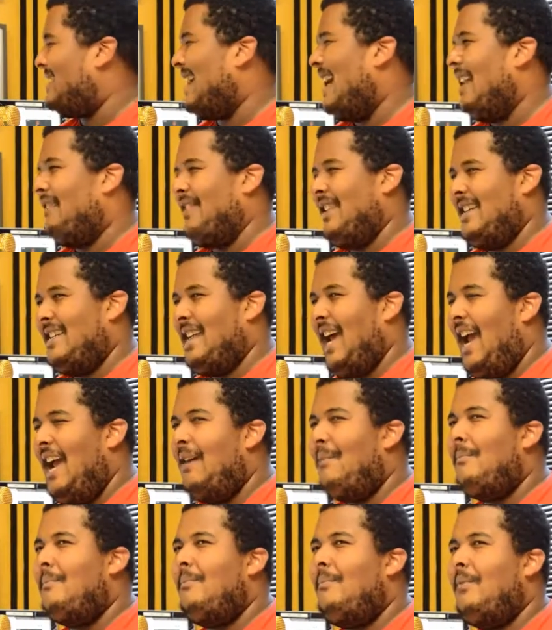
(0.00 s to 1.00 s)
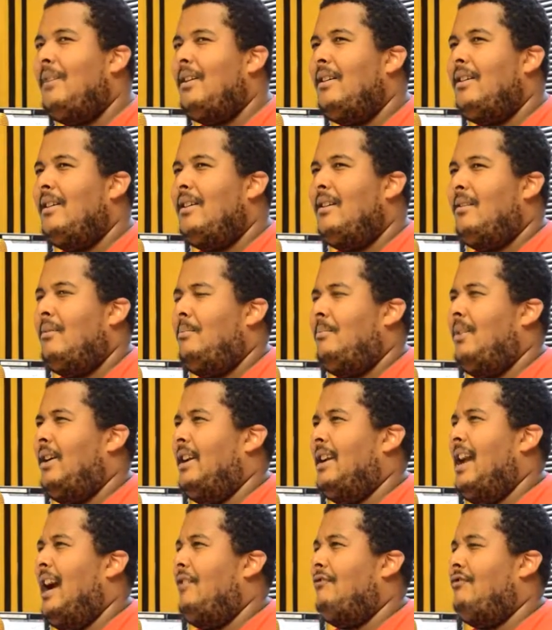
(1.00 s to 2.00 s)
a dam, but
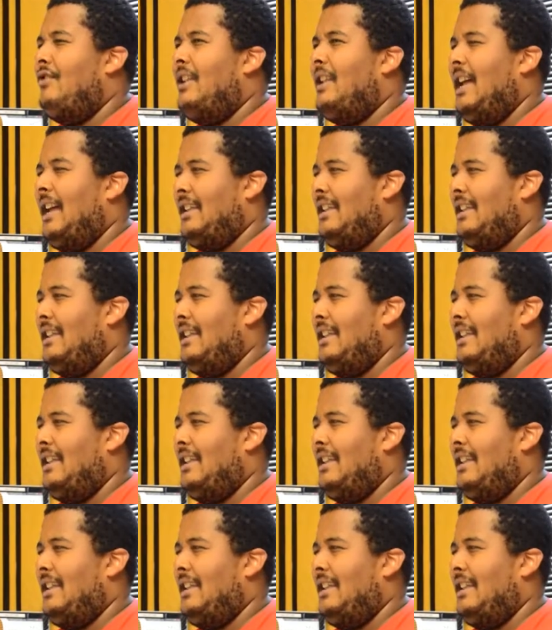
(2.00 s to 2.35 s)
not real.